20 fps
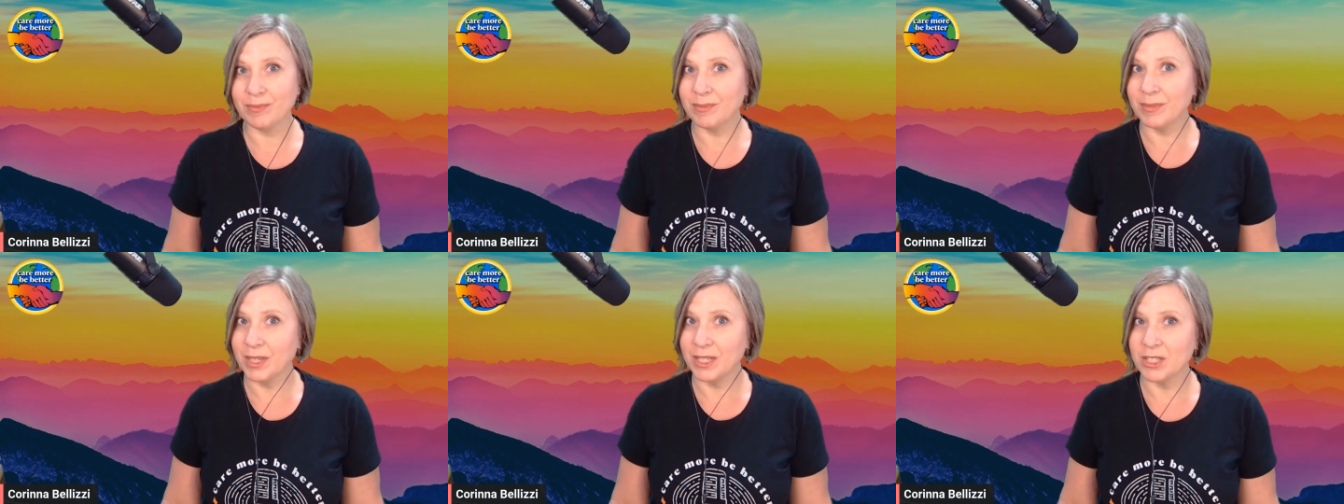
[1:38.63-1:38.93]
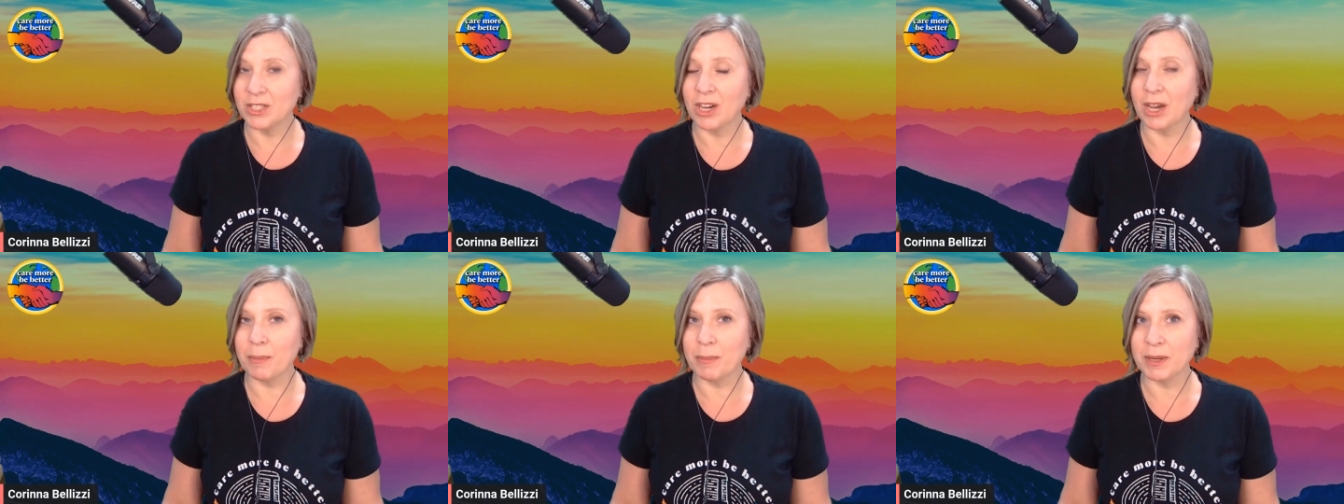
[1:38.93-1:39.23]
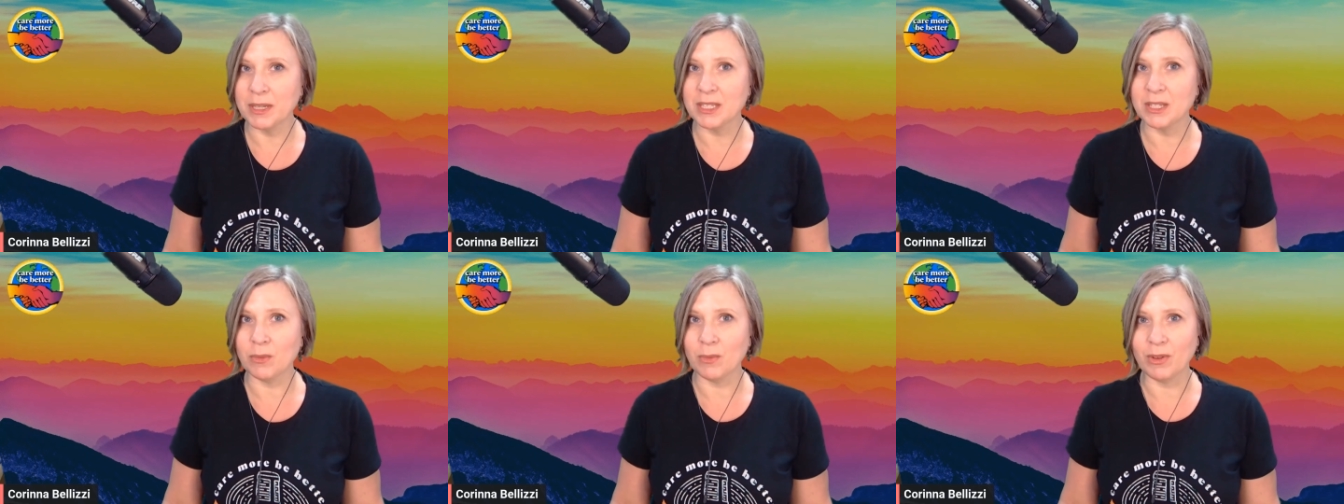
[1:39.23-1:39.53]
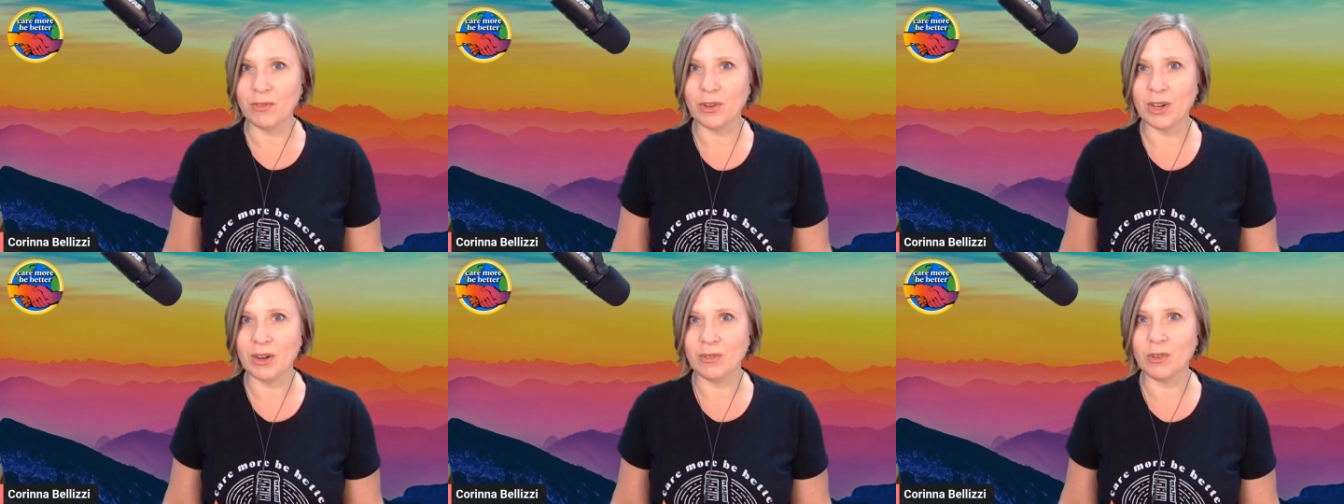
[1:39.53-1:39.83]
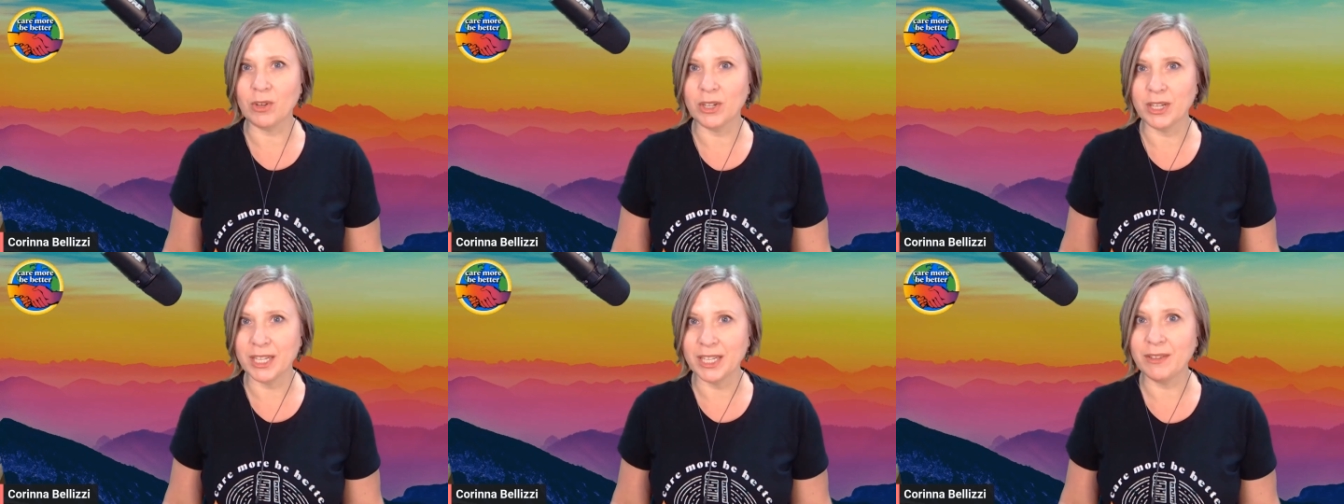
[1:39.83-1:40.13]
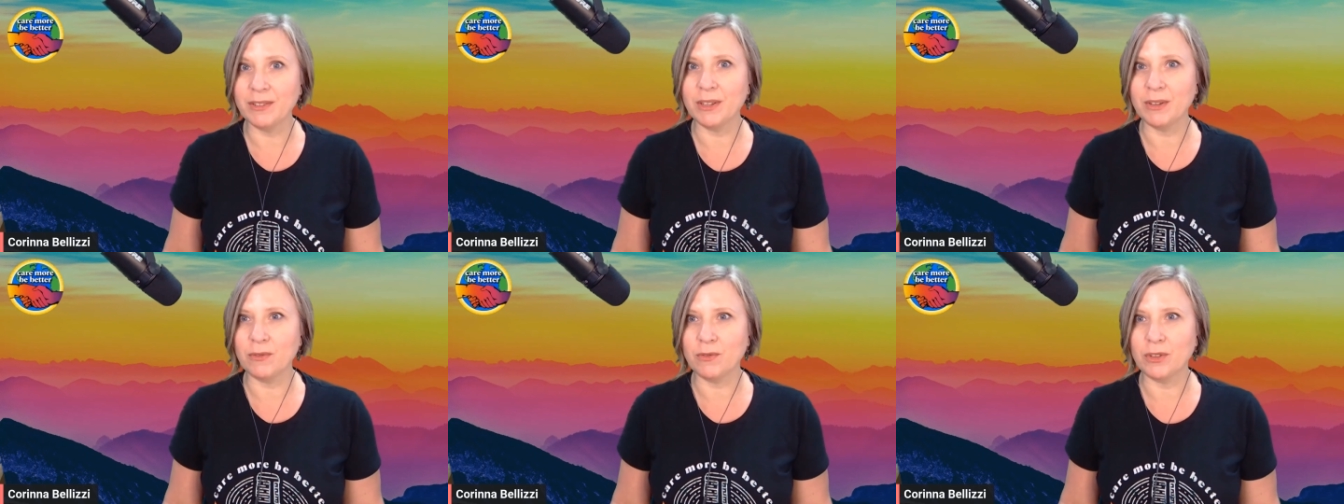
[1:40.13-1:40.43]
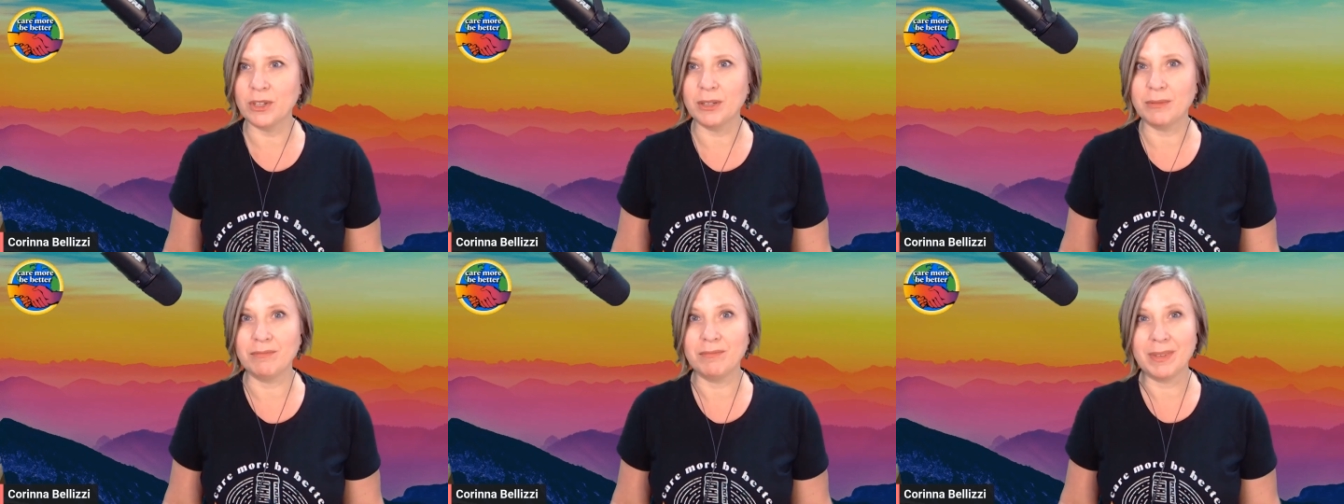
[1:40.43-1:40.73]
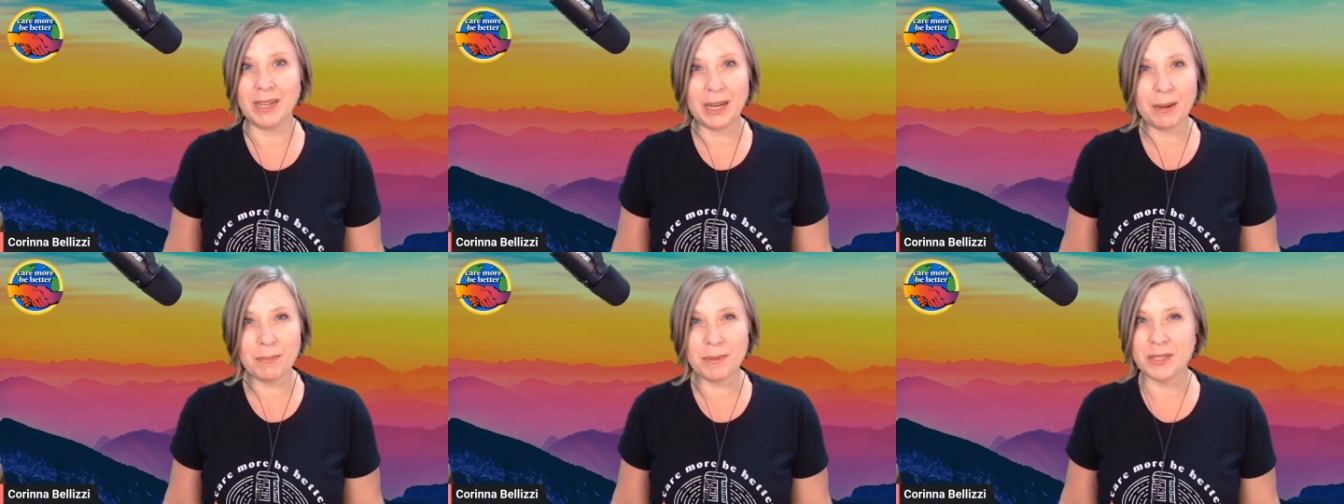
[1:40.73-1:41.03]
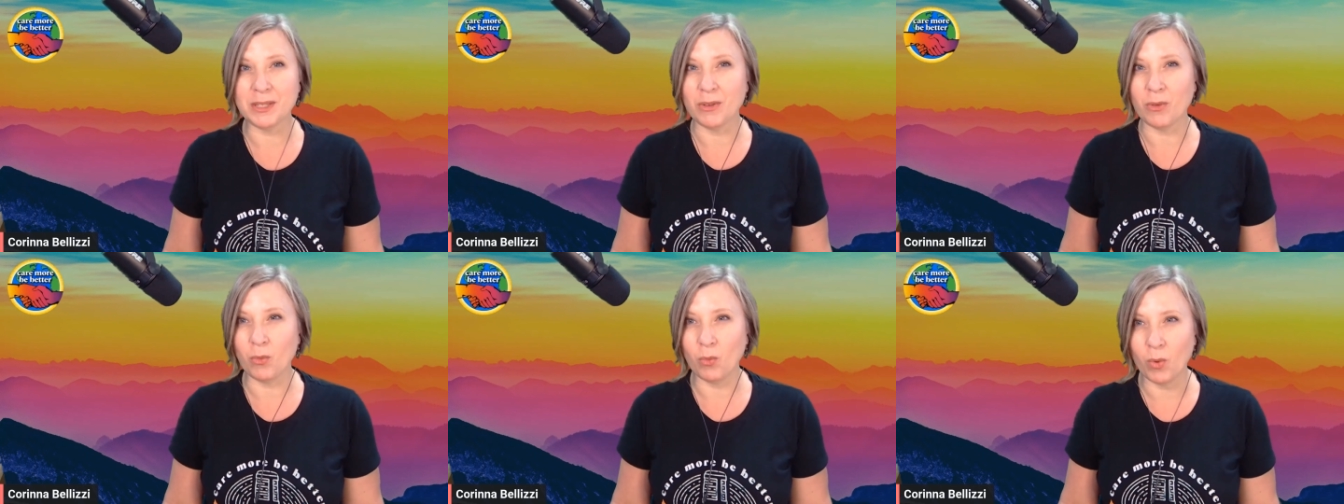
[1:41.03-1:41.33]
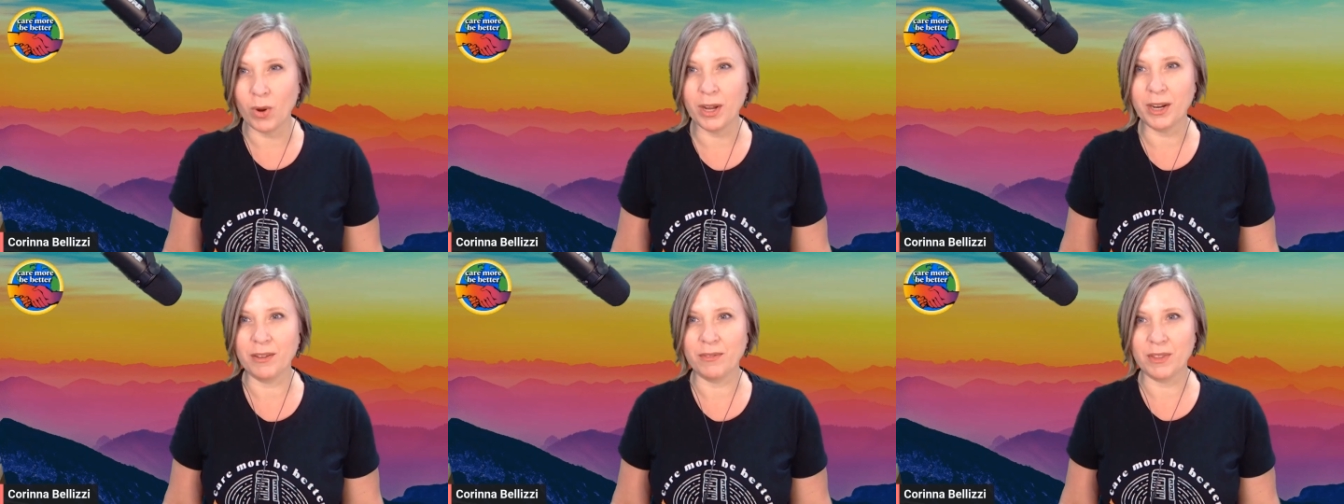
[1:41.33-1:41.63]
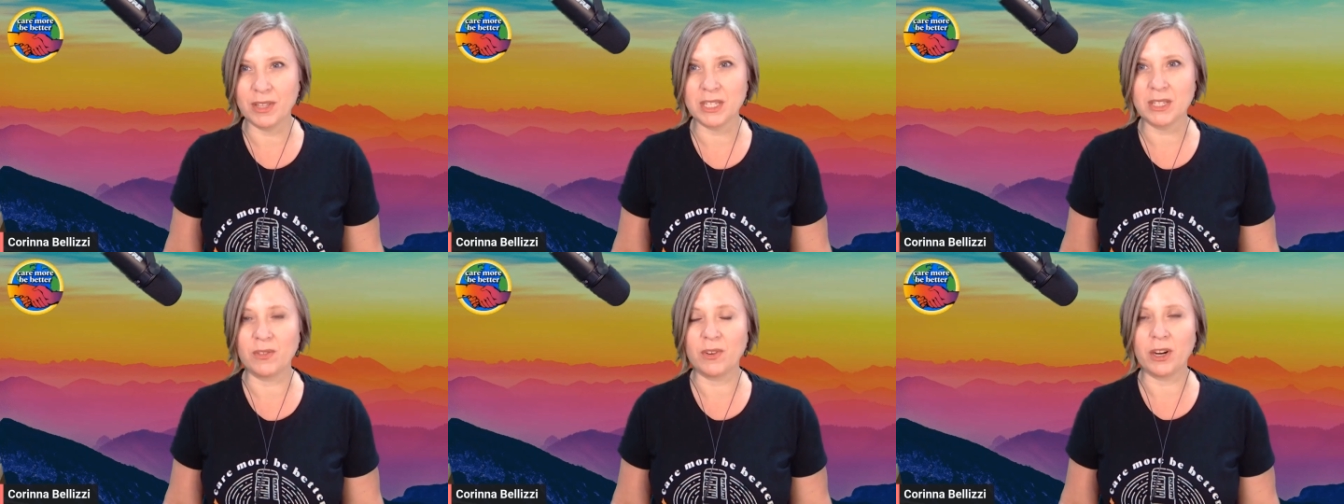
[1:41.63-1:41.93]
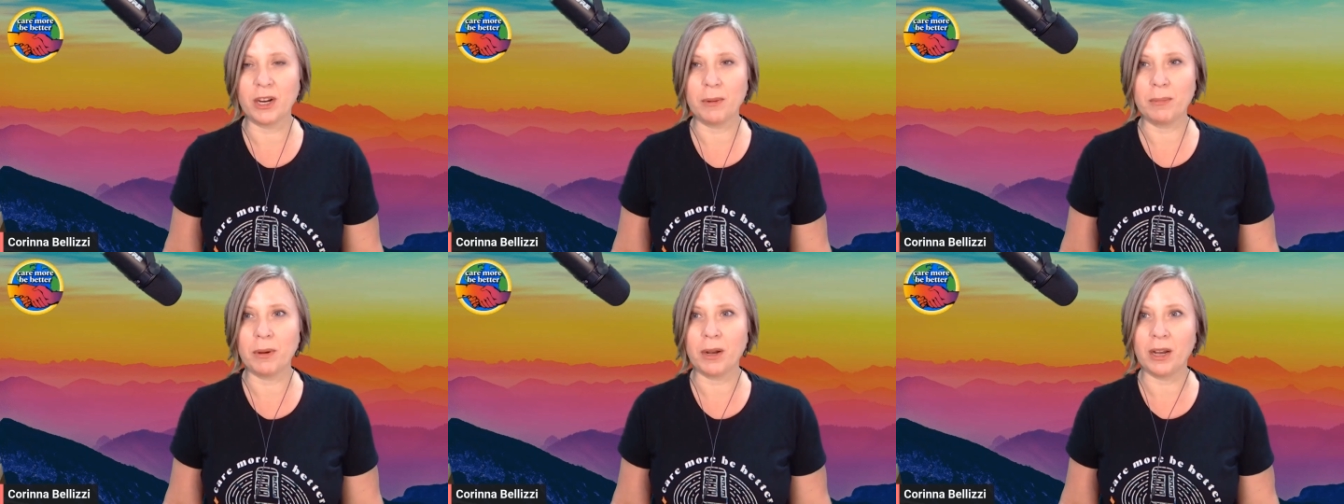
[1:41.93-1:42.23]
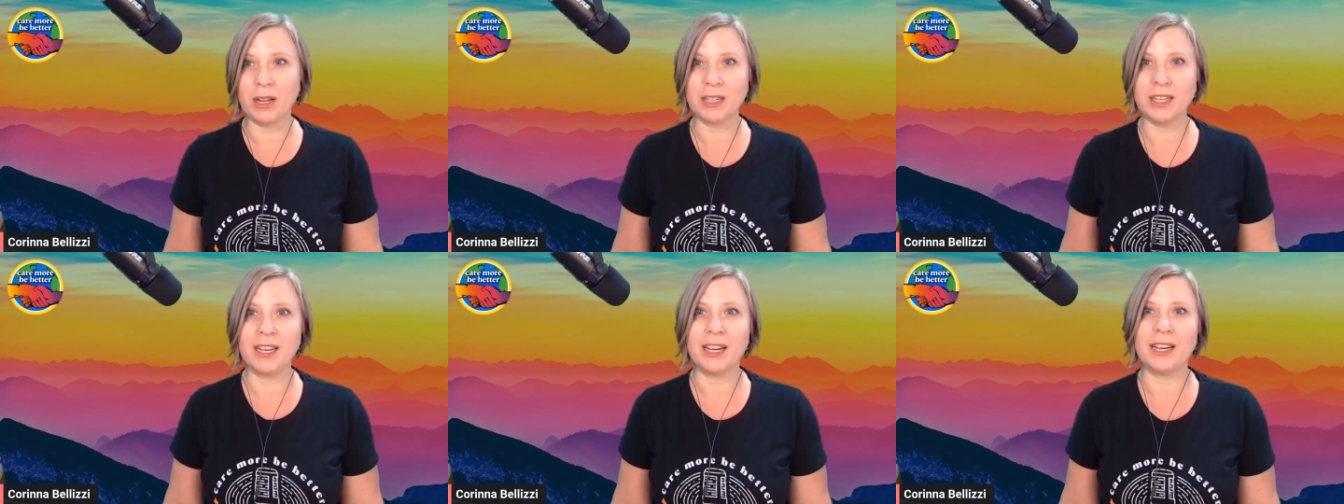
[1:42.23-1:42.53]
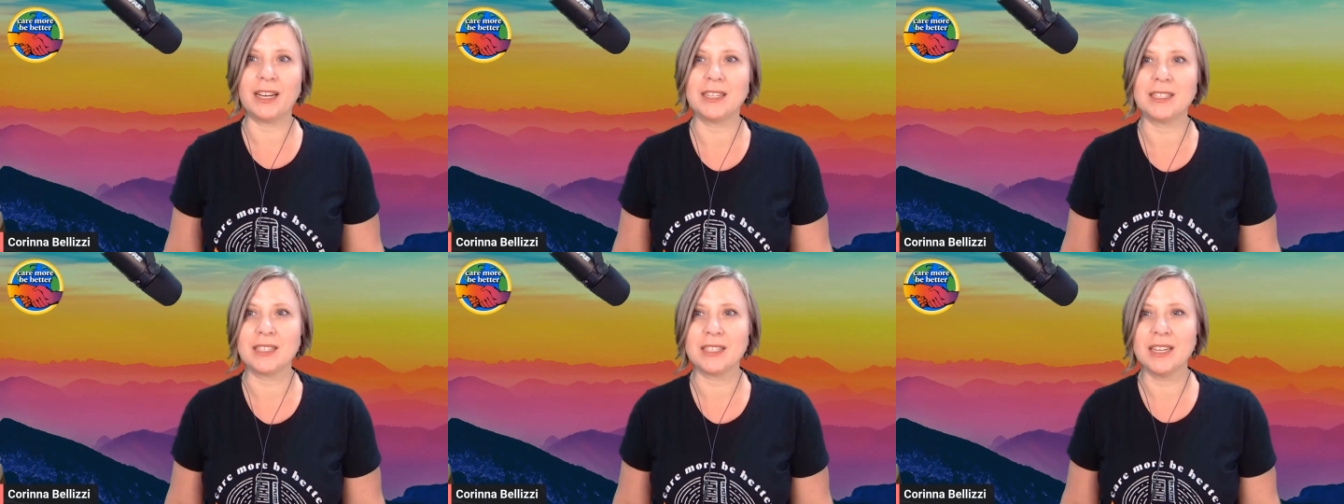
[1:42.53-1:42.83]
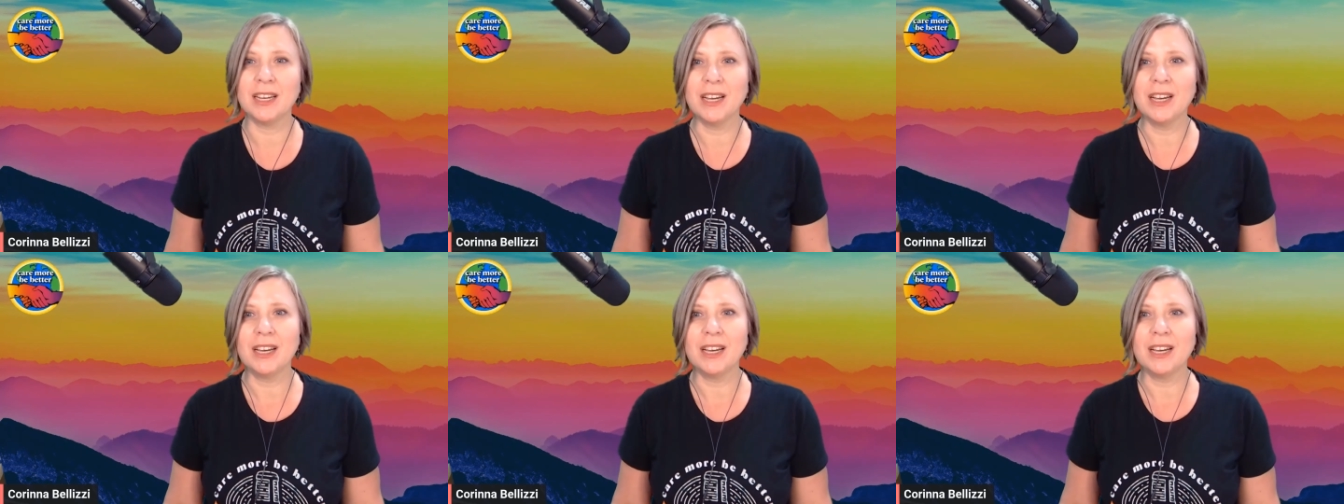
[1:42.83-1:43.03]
and topics that we've covered even from episode 1 of this very podcast,